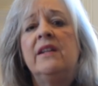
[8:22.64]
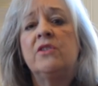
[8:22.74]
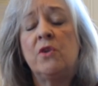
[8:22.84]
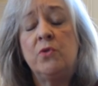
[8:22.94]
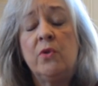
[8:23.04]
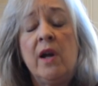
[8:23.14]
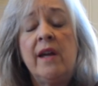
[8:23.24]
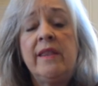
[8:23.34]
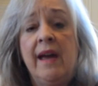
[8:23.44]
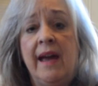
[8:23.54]
So try
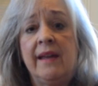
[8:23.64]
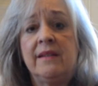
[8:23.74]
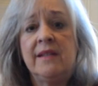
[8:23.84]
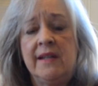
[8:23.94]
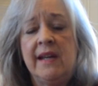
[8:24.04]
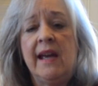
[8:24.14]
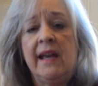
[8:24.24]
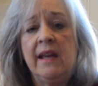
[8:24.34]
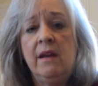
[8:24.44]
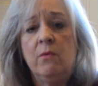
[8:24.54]
that
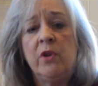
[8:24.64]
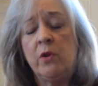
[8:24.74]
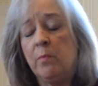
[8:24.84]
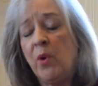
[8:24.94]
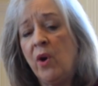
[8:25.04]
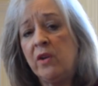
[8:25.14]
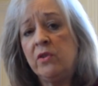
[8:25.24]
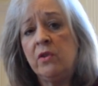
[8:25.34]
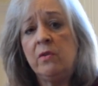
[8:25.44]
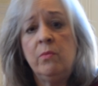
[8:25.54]
today with your
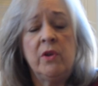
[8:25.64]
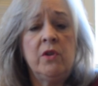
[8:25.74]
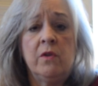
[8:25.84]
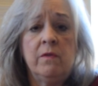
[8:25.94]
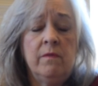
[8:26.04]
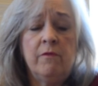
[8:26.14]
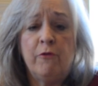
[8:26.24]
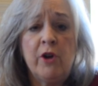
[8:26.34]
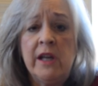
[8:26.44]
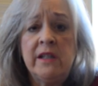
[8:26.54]
partner, with your
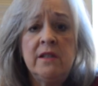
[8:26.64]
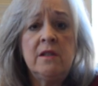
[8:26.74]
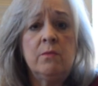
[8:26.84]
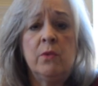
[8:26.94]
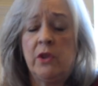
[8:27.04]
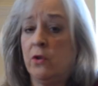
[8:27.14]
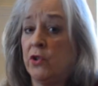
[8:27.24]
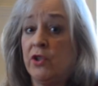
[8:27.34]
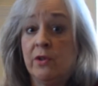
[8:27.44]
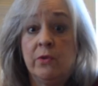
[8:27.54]
friends, with your
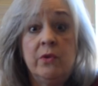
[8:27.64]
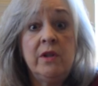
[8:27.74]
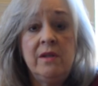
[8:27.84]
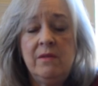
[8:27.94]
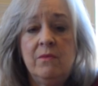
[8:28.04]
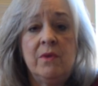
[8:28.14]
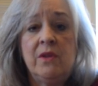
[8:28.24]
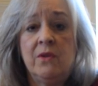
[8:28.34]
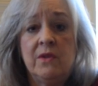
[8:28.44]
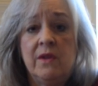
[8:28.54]
children, with
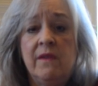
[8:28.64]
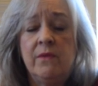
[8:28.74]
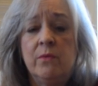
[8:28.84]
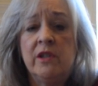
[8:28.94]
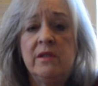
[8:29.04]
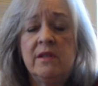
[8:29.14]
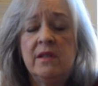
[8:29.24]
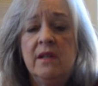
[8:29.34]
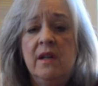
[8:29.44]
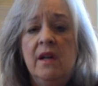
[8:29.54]
your loved ones.
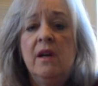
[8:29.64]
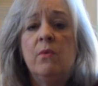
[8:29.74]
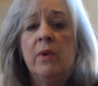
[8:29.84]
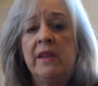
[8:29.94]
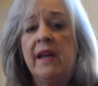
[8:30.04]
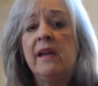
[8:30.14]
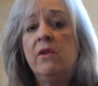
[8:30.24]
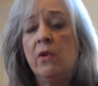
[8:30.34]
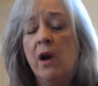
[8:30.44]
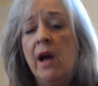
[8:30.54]
When they
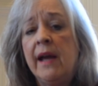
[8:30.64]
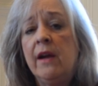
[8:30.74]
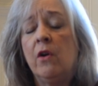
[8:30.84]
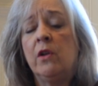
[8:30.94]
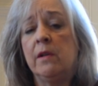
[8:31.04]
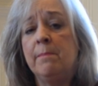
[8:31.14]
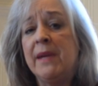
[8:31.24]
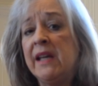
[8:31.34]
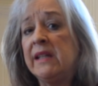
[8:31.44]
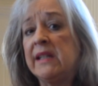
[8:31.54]
cry or
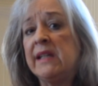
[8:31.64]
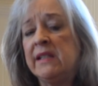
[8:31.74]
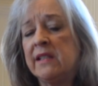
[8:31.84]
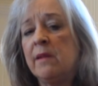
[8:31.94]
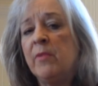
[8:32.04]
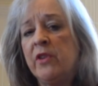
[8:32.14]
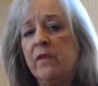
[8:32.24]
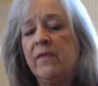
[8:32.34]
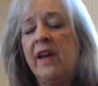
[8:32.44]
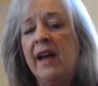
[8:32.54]
lament in some other
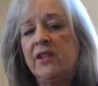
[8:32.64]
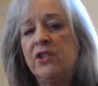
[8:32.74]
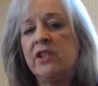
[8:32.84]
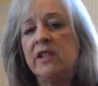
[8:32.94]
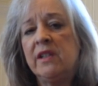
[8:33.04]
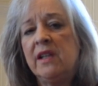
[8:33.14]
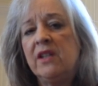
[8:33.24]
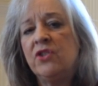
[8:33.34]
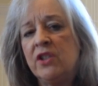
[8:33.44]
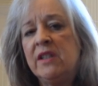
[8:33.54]
fashion,
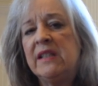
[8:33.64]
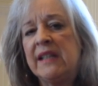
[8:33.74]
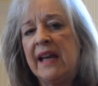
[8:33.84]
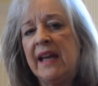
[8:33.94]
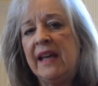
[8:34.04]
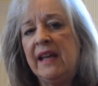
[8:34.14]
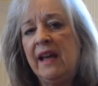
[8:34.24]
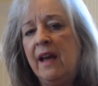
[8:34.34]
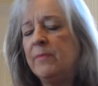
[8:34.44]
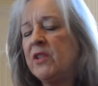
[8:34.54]
just say,
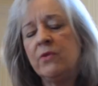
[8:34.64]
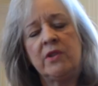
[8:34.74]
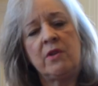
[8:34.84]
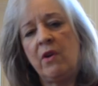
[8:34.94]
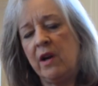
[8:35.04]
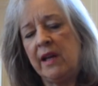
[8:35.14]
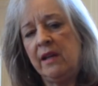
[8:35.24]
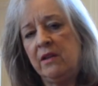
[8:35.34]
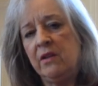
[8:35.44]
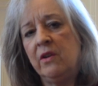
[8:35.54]
I'm so sorry
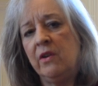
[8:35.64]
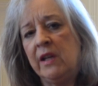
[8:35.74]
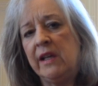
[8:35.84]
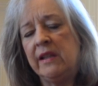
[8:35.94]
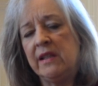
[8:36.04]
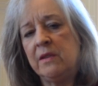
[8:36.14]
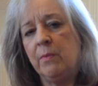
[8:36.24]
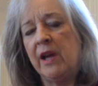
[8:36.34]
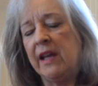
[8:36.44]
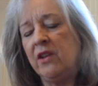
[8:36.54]
you're hurting in this
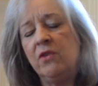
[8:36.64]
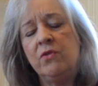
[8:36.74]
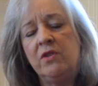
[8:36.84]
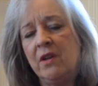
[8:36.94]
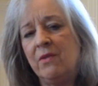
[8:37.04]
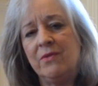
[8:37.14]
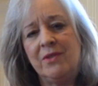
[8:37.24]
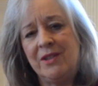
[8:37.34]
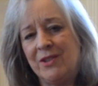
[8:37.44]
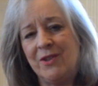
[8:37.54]
way. You don't
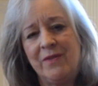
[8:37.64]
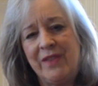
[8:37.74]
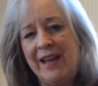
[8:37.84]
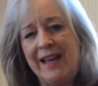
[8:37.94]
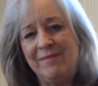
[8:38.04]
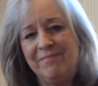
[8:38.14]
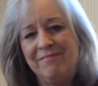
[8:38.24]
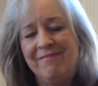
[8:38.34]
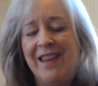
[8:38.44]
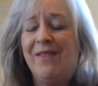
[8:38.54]
deserve that.
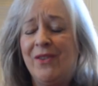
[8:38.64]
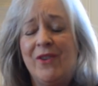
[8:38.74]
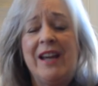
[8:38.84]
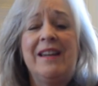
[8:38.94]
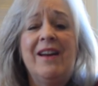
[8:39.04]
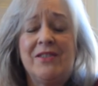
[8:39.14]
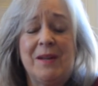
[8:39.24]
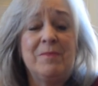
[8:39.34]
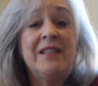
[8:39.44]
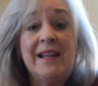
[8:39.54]
Even right now, as
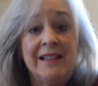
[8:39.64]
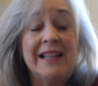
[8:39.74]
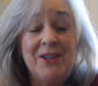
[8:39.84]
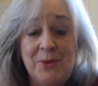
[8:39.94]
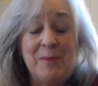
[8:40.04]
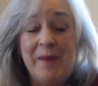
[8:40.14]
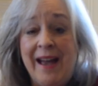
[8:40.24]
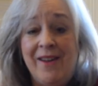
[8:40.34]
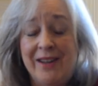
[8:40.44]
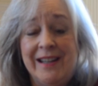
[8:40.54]
I'm telling you
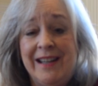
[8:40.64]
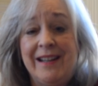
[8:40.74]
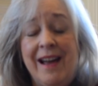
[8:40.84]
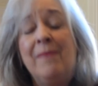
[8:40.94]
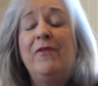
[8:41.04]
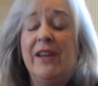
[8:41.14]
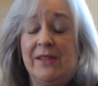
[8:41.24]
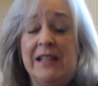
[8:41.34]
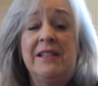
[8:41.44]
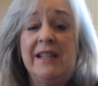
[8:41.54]
about it, I'm
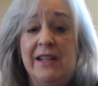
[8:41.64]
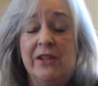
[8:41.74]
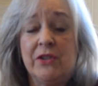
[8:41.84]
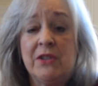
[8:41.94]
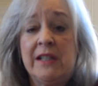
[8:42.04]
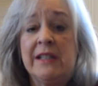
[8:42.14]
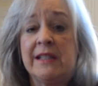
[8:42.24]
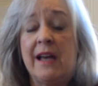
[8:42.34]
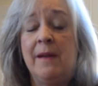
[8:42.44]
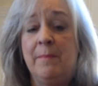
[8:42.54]
feeling tears because
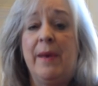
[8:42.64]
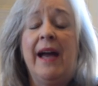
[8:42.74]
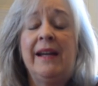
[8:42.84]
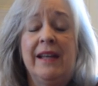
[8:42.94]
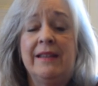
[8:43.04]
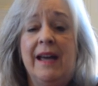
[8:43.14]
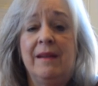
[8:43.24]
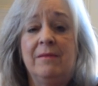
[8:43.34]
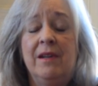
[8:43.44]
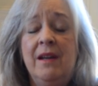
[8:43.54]
I'm back in
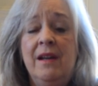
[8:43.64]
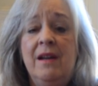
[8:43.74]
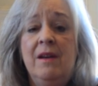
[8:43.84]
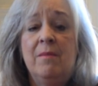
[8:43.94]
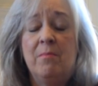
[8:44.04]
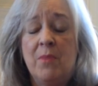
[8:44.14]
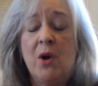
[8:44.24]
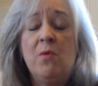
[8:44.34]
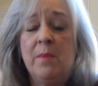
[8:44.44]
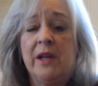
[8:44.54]
that
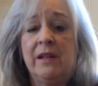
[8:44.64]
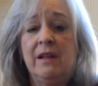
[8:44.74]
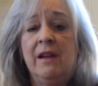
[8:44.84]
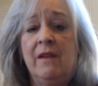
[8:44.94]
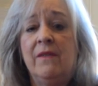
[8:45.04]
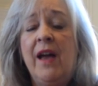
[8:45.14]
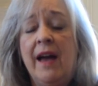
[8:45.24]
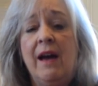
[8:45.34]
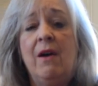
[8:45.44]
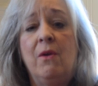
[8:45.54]
moment of
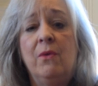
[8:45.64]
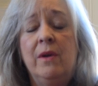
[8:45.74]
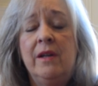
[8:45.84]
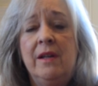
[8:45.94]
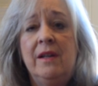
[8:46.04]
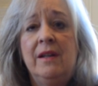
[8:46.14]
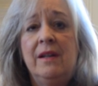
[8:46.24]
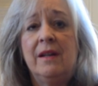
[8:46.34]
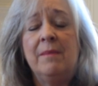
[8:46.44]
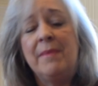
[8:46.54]
how
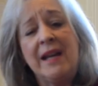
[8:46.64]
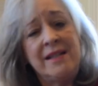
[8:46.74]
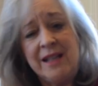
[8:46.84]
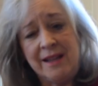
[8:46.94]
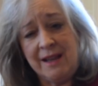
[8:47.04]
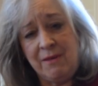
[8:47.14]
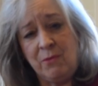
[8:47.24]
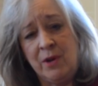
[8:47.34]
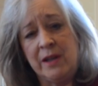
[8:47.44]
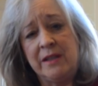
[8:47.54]
amazing that
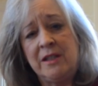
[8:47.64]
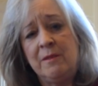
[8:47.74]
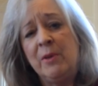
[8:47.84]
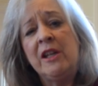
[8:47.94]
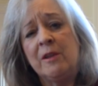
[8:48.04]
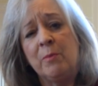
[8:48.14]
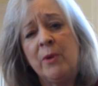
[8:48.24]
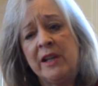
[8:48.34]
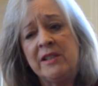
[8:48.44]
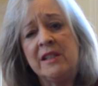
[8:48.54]
was to be in the
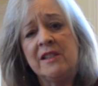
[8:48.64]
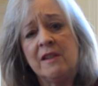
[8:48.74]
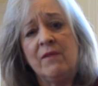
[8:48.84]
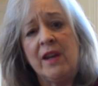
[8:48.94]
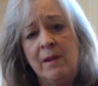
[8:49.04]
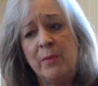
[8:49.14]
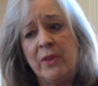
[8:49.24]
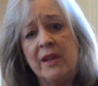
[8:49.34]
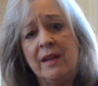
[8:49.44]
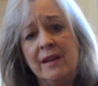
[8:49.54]
presence of
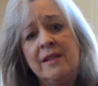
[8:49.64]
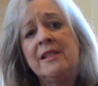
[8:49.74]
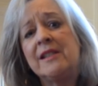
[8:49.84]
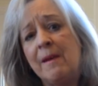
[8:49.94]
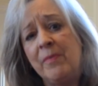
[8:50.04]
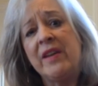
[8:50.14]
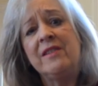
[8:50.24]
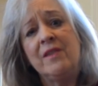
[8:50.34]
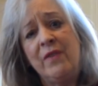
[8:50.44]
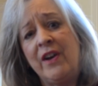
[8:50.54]
empathy. It's something
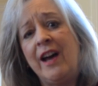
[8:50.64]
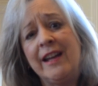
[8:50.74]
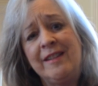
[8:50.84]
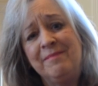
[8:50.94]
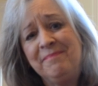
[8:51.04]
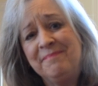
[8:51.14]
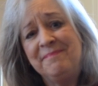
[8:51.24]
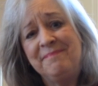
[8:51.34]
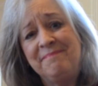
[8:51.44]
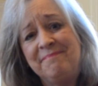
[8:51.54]
divine.
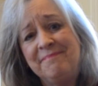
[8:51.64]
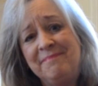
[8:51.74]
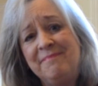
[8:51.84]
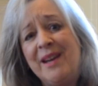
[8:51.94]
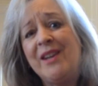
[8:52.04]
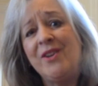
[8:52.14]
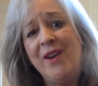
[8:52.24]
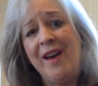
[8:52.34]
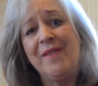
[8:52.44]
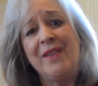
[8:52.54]
May you
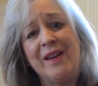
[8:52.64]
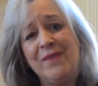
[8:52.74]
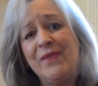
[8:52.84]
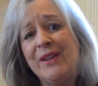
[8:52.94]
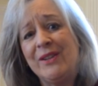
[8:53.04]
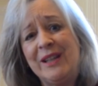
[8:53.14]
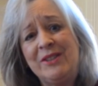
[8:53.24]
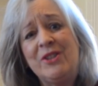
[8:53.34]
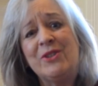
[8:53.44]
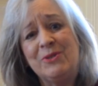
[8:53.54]
have that feeling
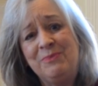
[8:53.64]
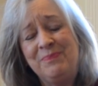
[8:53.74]
too.